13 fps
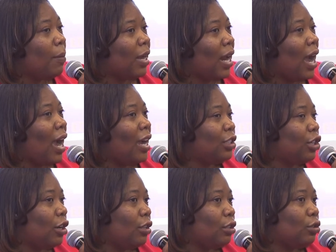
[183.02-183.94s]
but a high
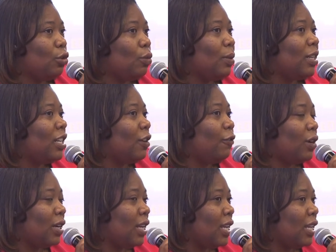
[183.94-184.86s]
churn school with
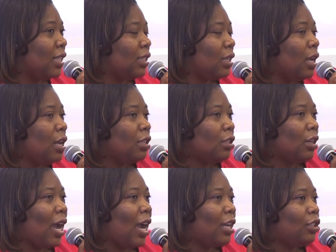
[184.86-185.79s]
different needs. So
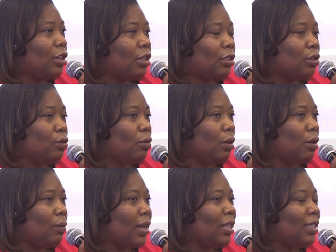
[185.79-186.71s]
the high churn school on
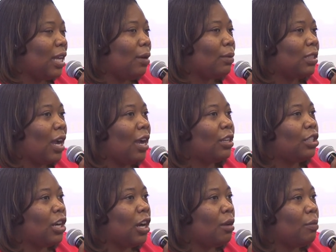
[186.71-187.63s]
the west side was high
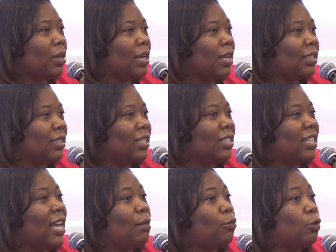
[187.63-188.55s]
churn because the
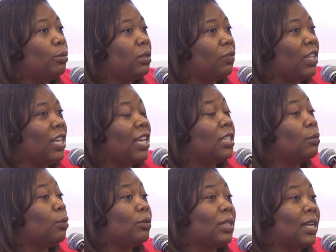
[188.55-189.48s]
same groups of kids
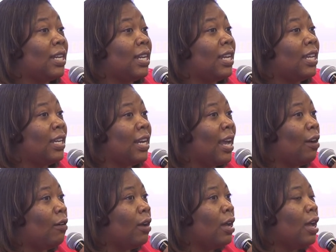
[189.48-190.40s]
rotated in and
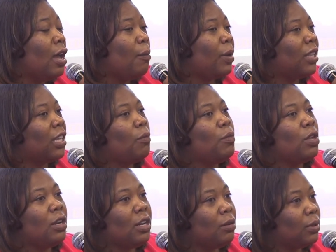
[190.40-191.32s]
out. But the
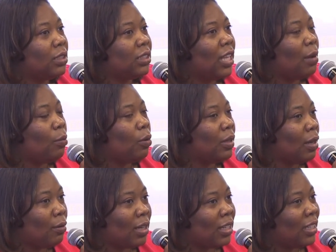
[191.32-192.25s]
community was stable.
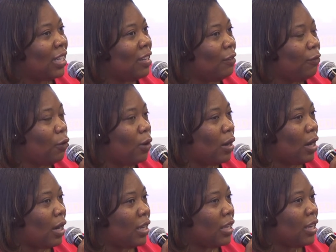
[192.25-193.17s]
They were gonna leave for
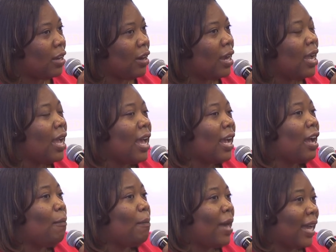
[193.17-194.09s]
a year and
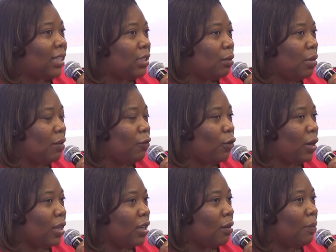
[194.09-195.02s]
come back to me for
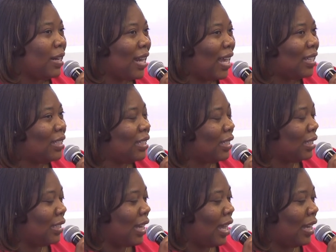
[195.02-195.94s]
a year, but not
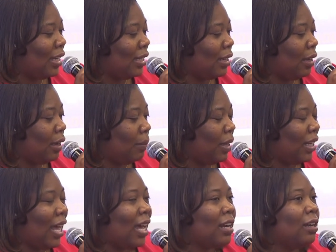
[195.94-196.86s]
not um, a
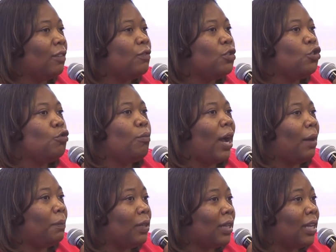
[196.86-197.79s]
lot of new
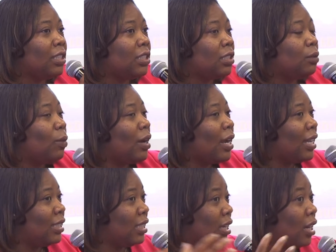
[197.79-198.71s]
populations.
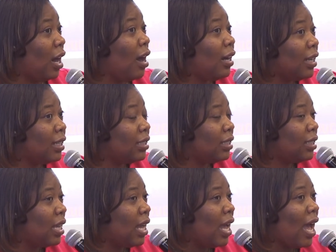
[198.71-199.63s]
Whereas in Curtis,
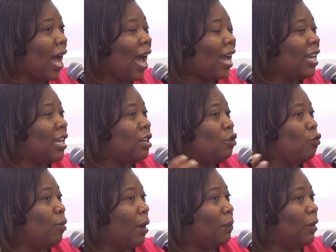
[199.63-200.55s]
I get
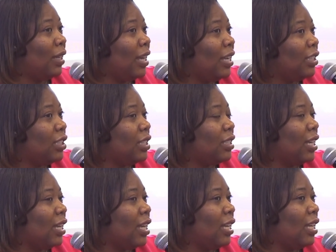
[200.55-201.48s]
new populations,
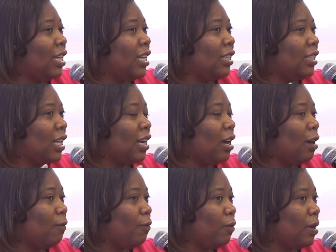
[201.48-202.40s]
I get kids that
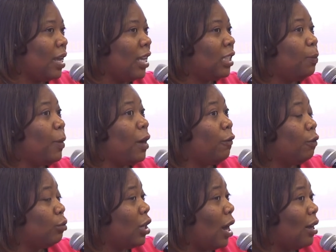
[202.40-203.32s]
come expelled
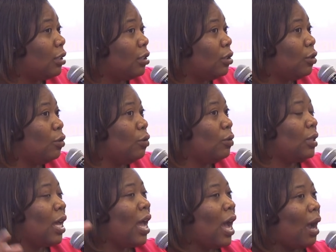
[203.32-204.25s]
from charter
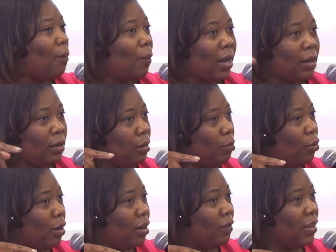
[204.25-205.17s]
schools. I'm right on the
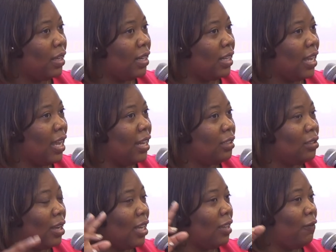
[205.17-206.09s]
border of Indiana,
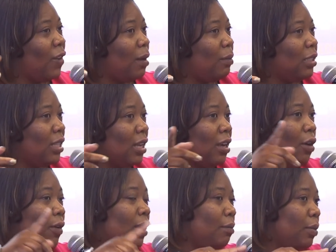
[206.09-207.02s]
so I get families that
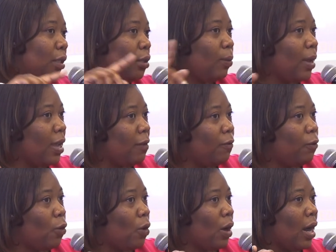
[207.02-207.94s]
go in between
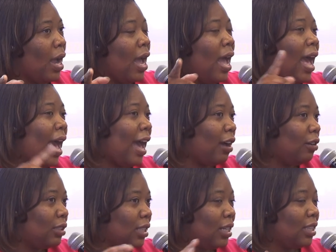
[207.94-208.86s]
for
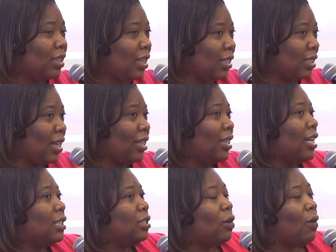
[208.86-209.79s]
housing and things like
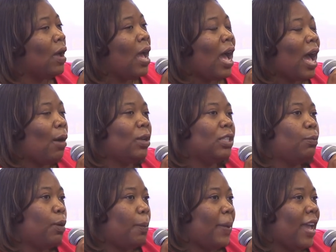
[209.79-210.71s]
that. So I
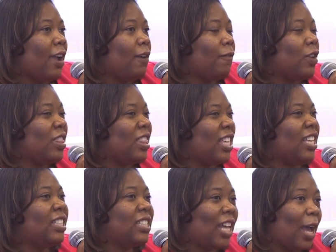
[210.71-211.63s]
wasn't prepared for
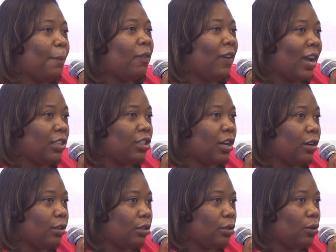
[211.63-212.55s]
this type of high
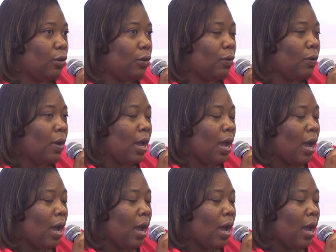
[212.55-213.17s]
churn school.